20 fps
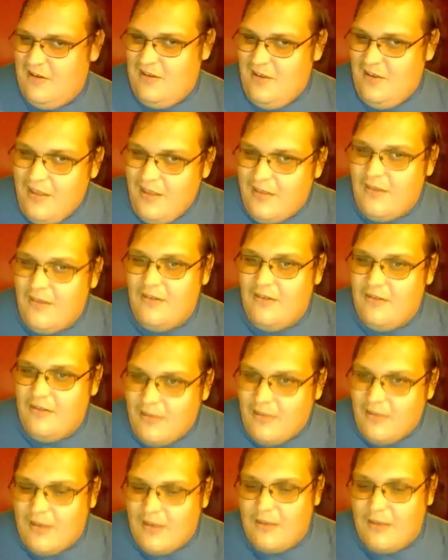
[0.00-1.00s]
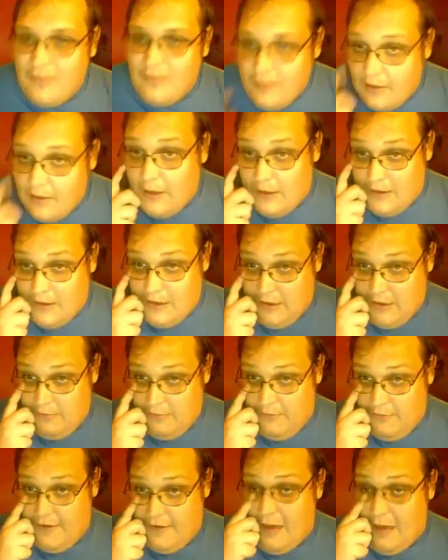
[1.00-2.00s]
So sometimes it can be
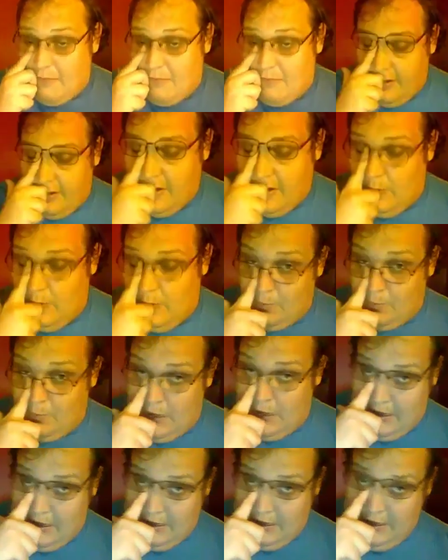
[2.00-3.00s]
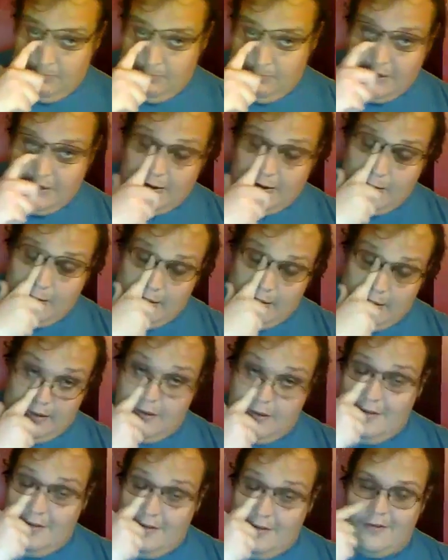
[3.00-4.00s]
thing. I'm just wipe my eye because it
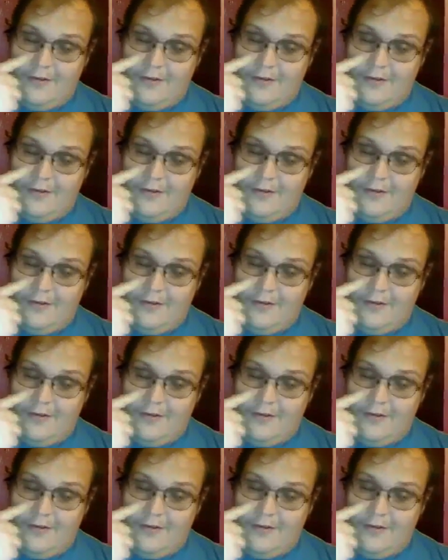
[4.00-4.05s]
hurts.